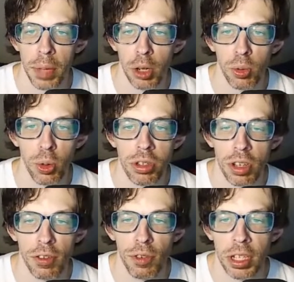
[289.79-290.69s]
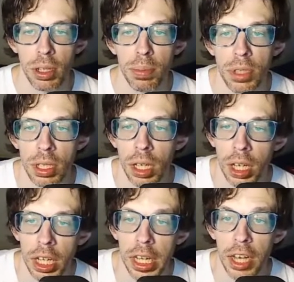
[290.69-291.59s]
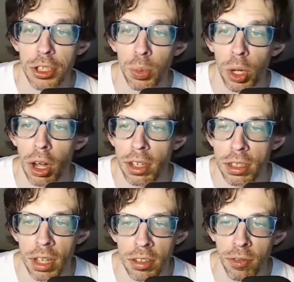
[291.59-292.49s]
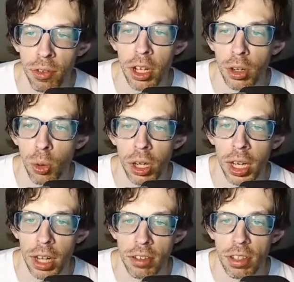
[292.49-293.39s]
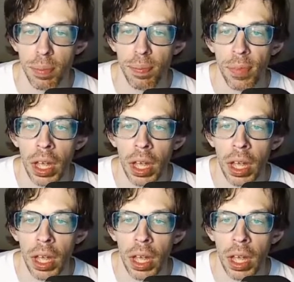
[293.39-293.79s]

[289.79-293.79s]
McElroy's other victims, he actually went on to testify in court against him.